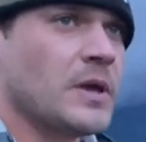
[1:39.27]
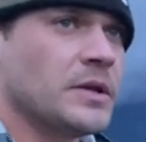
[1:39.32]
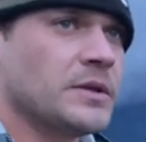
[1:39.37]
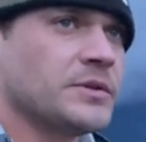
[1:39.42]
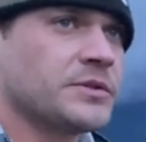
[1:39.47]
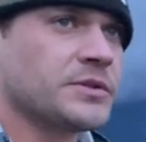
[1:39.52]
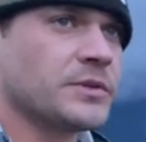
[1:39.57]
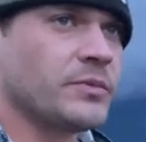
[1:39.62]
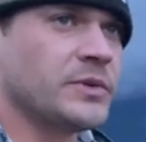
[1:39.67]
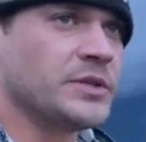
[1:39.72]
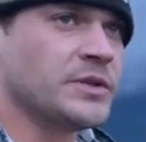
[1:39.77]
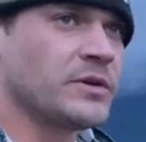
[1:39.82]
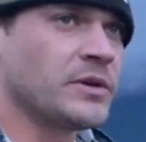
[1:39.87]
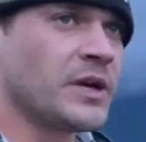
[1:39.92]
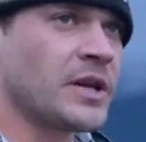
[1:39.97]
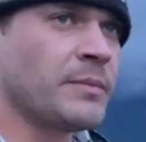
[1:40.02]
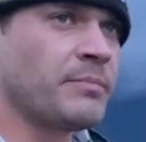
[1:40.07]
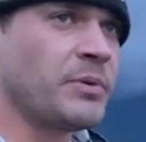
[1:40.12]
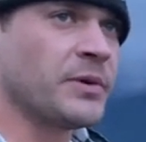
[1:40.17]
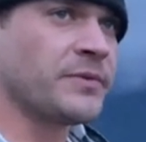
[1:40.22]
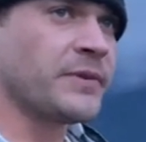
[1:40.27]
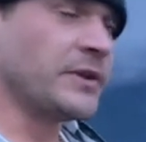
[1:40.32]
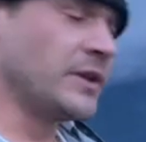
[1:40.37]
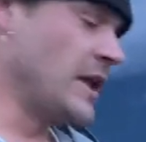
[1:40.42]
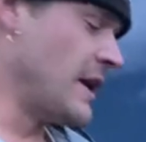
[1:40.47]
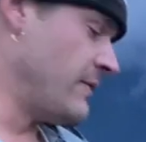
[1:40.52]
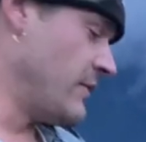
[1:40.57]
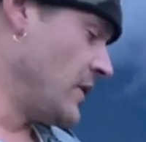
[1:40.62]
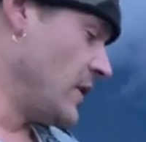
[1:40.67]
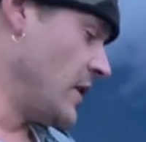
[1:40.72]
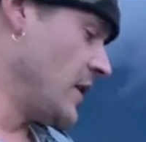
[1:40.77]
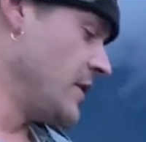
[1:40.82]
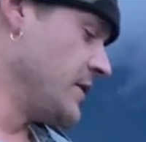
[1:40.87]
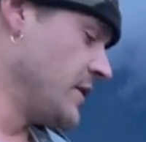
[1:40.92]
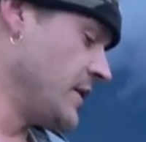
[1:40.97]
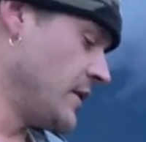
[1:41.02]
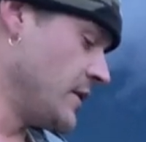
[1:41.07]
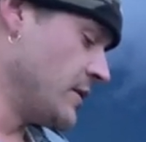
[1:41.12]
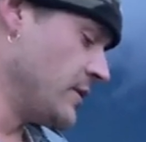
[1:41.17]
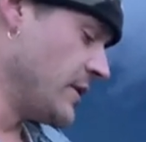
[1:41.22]
So we do gotta put the level on
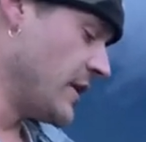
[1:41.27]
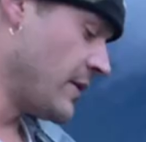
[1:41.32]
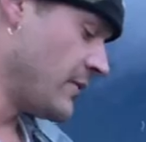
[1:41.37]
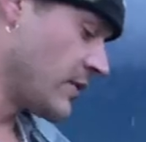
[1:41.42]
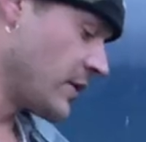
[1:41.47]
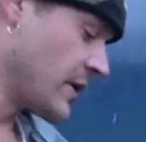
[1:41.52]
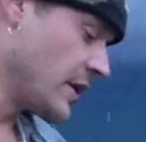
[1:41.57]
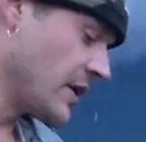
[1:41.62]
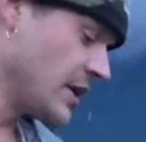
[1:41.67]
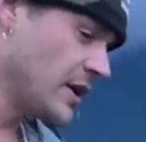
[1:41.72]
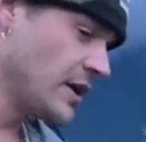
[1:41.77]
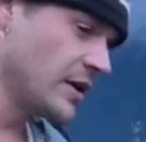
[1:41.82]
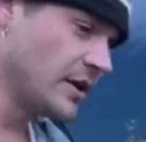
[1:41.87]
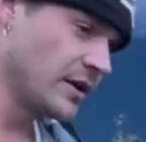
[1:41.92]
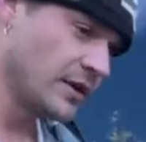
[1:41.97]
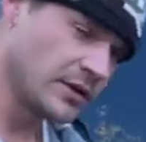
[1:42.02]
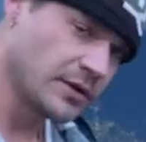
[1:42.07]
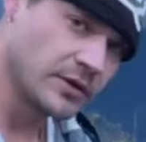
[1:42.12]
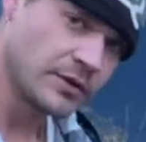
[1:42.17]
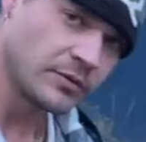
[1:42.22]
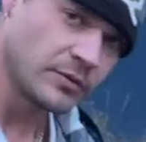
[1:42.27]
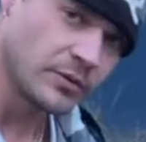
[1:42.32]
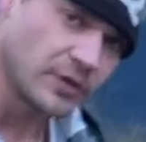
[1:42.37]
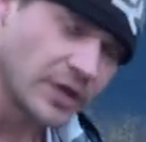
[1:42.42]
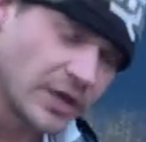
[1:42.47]
here and we're gonna get a, we're